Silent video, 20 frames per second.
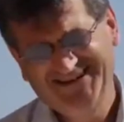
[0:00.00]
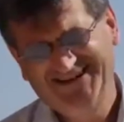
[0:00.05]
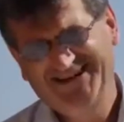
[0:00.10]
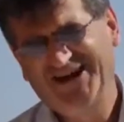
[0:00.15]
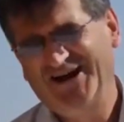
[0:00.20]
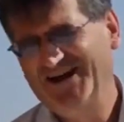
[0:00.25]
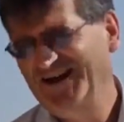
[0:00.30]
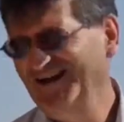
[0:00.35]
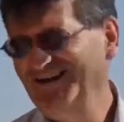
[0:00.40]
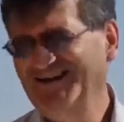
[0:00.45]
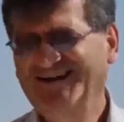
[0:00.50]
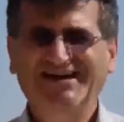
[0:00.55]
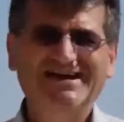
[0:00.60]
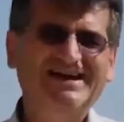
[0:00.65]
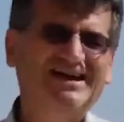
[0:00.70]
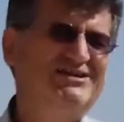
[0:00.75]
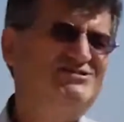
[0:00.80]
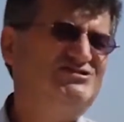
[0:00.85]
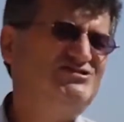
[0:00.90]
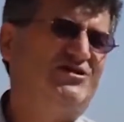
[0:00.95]
No,
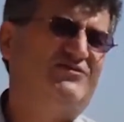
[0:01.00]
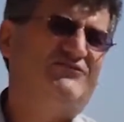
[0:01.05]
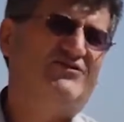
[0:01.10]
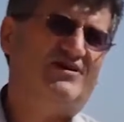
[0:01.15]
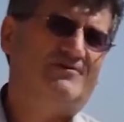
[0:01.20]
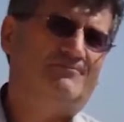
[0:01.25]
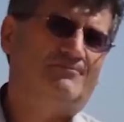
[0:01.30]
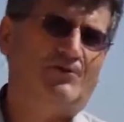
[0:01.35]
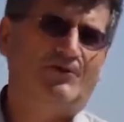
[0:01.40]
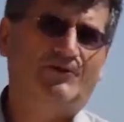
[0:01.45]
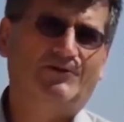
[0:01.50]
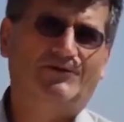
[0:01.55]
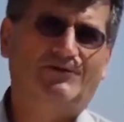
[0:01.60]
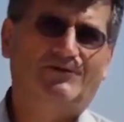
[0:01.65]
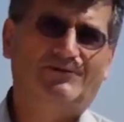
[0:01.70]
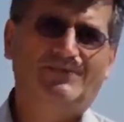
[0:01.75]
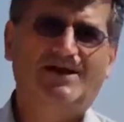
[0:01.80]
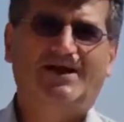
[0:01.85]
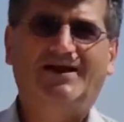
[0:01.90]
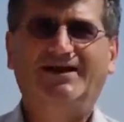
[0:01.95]
it's not very
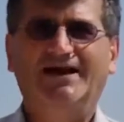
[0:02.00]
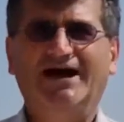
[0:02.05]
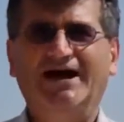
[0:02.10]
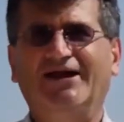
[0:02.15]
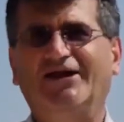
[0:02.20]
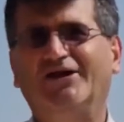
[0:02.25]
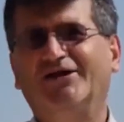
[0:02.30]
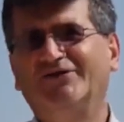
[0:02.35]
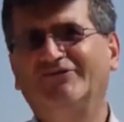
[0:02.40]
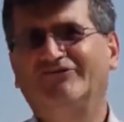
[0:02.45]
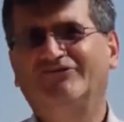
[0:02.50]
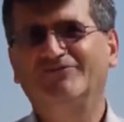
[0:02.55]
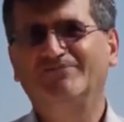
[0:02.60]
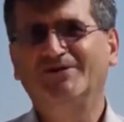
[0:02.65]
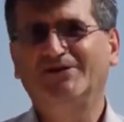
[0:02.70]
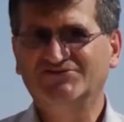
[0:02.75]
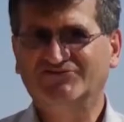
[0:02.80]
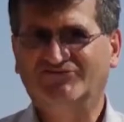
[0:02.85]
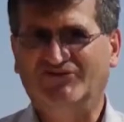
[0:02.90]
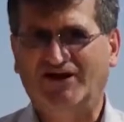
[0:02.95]
important, but I don't know, for
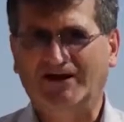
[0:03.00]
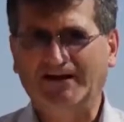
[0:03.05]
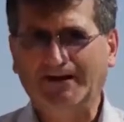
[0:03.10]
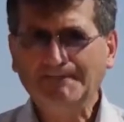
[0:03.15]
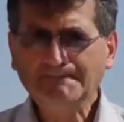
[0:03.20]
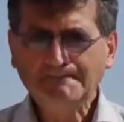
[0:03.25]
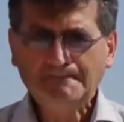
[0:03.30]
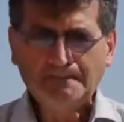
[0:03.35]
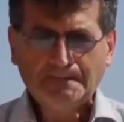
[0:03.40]
me it was funny.